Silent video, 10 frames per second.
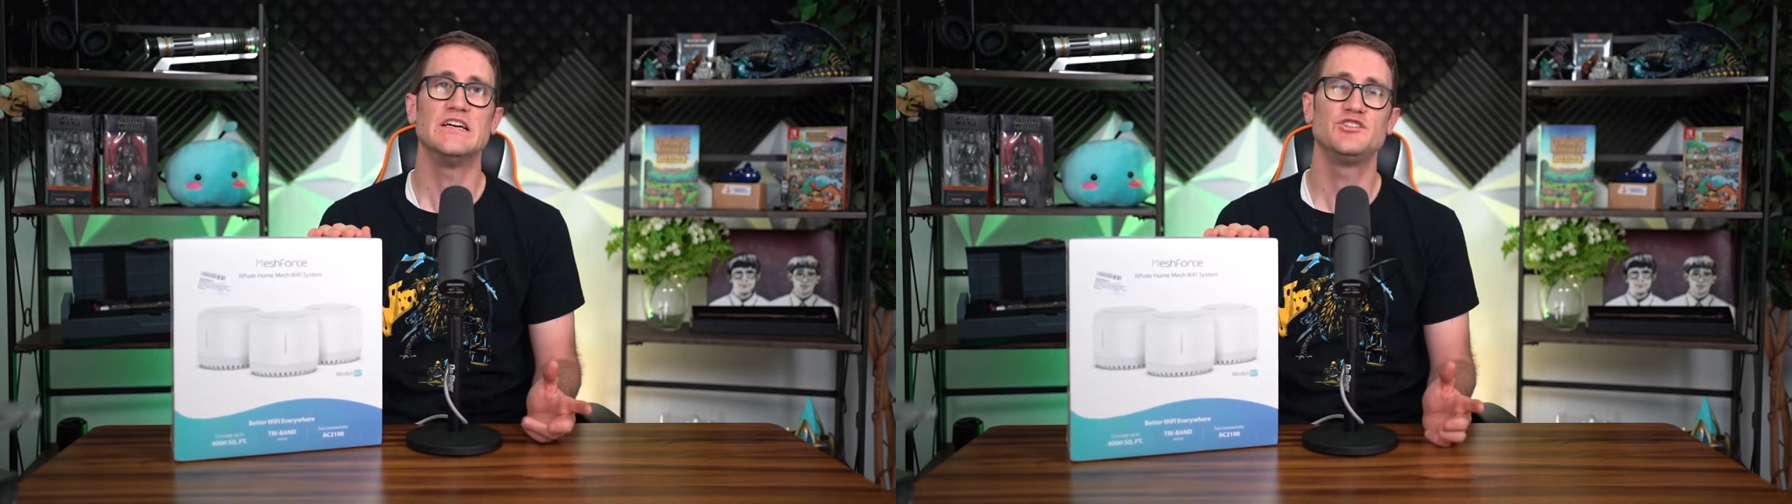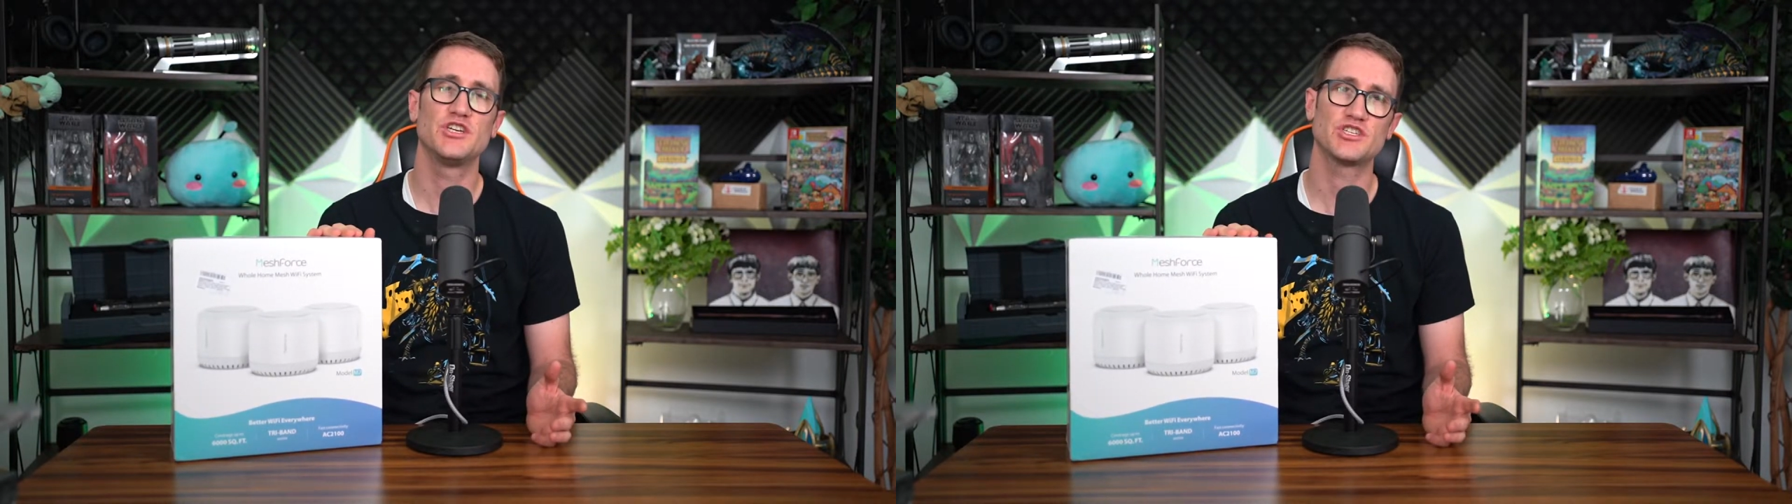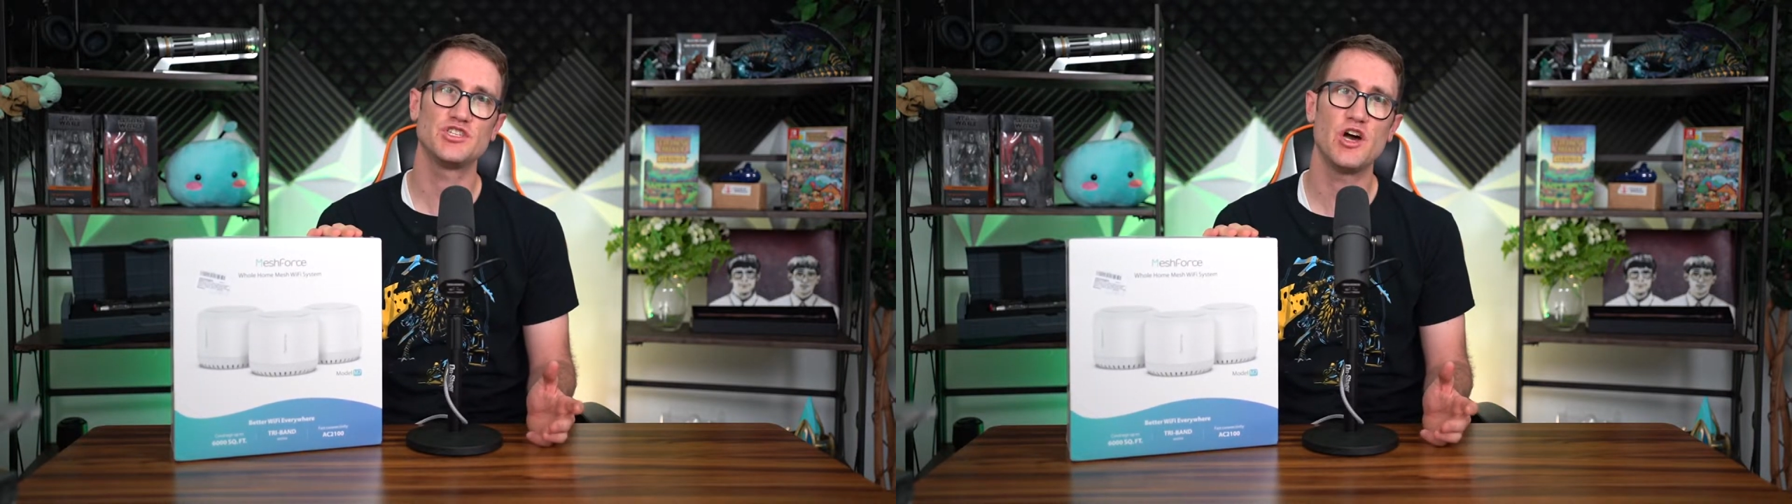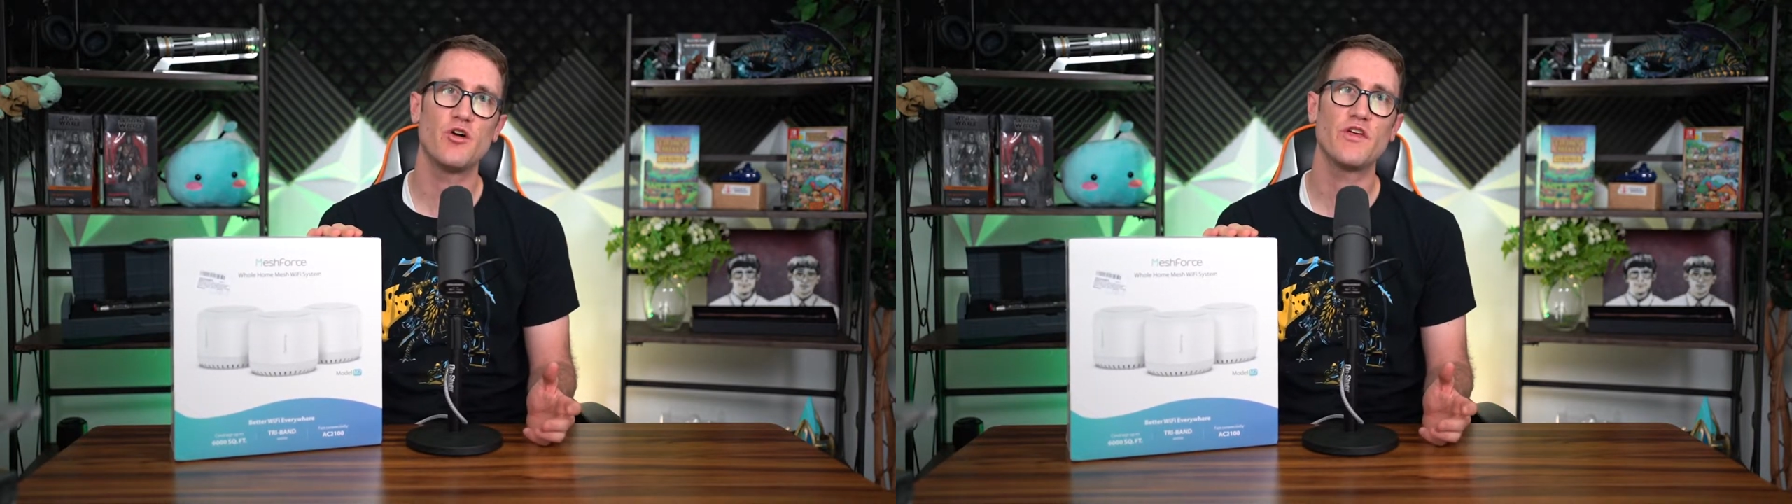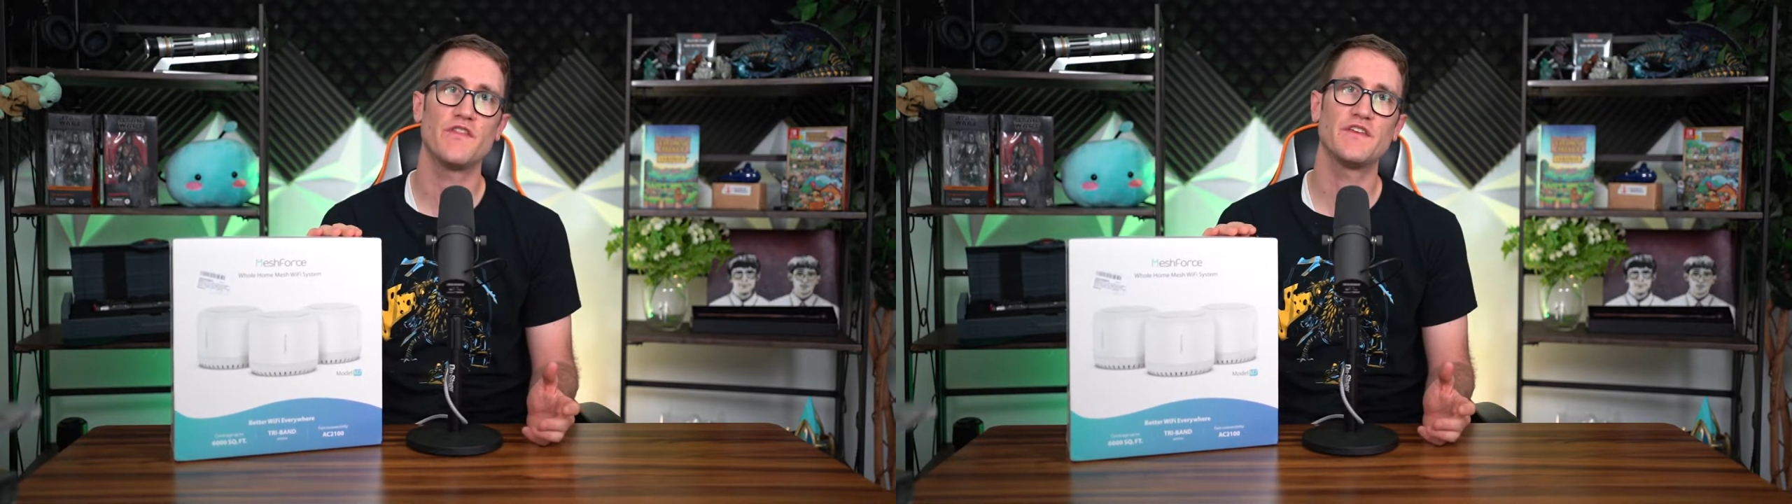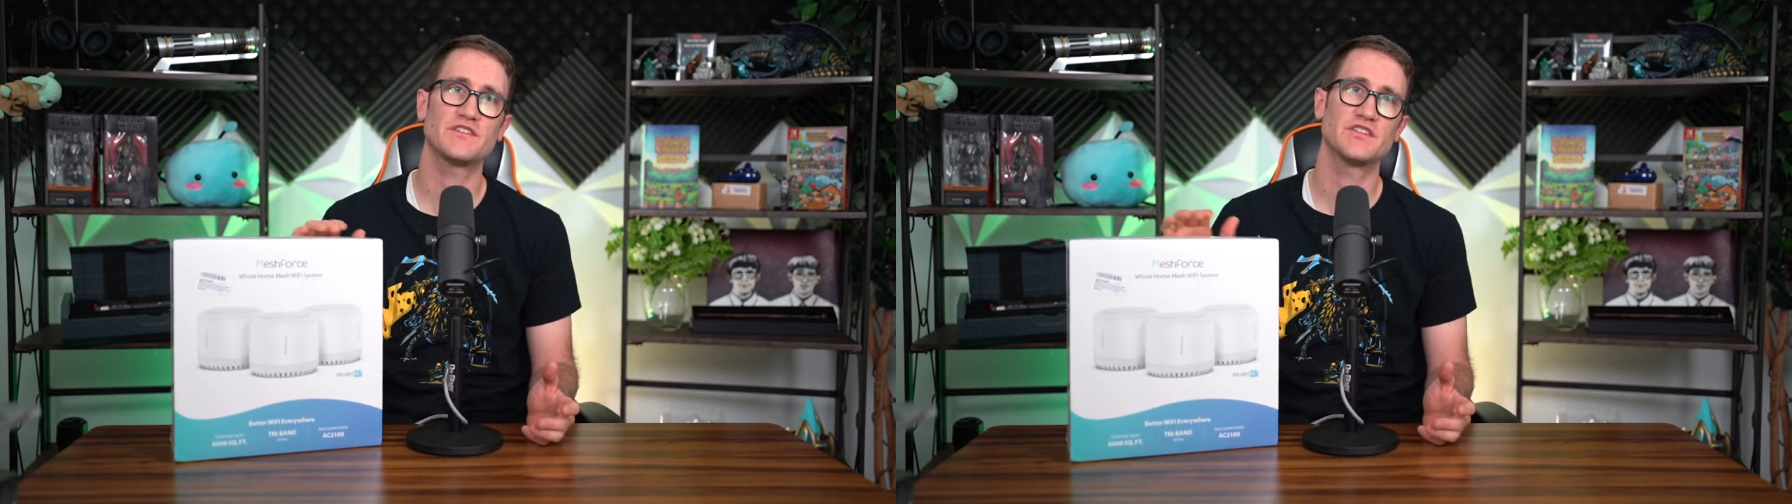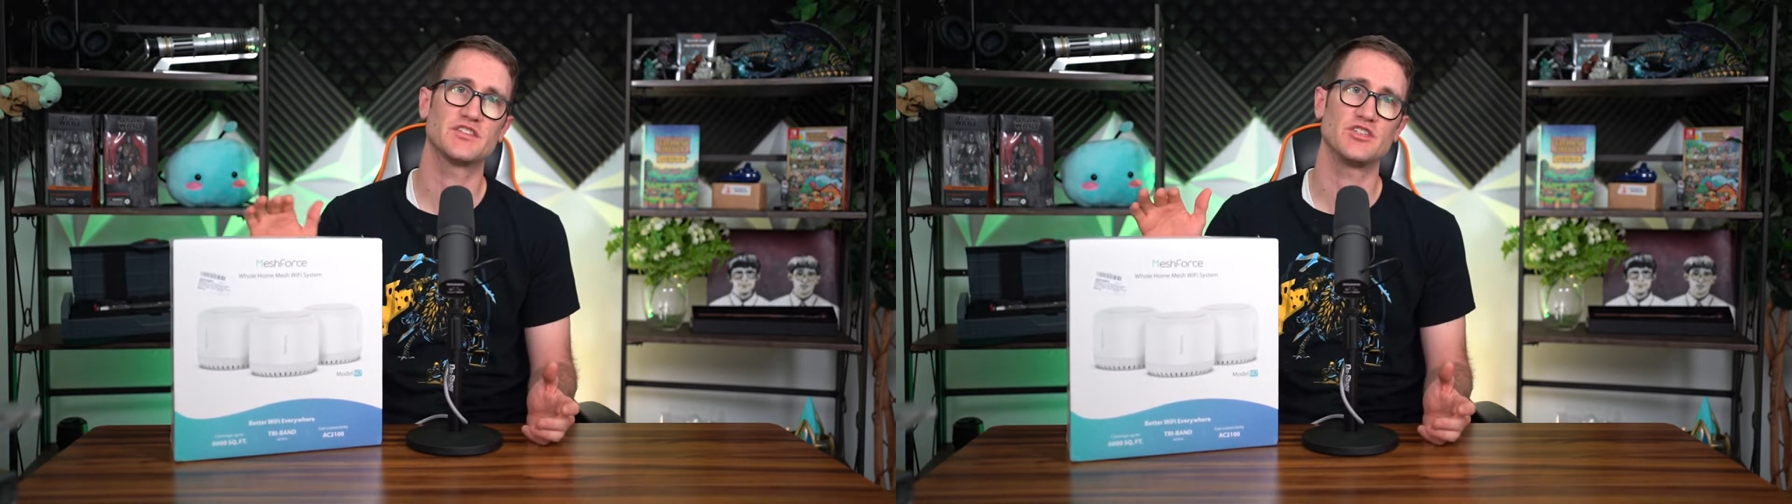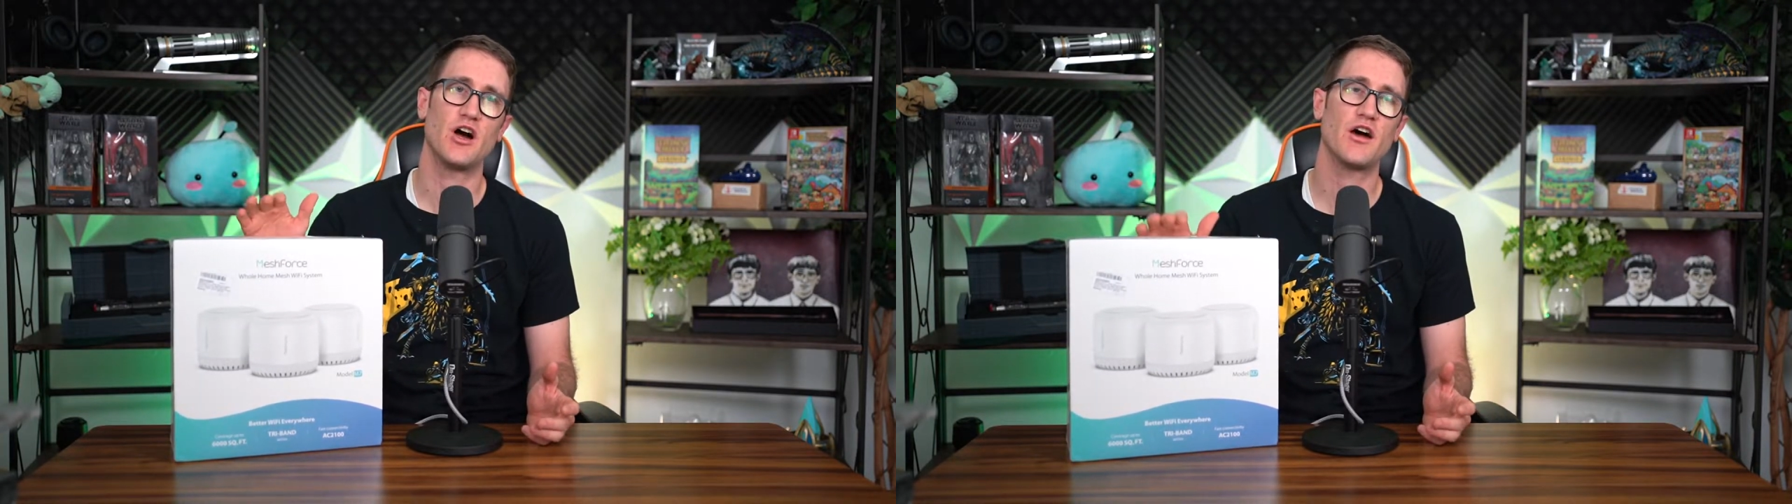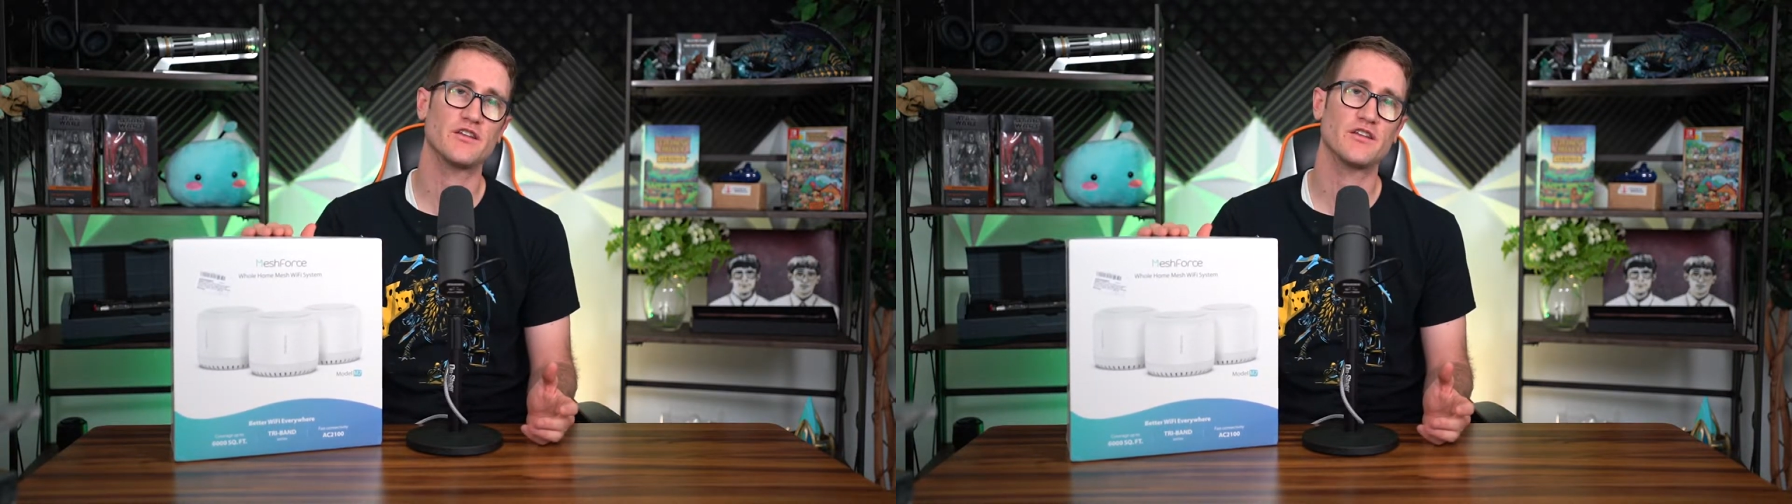Just know that this is not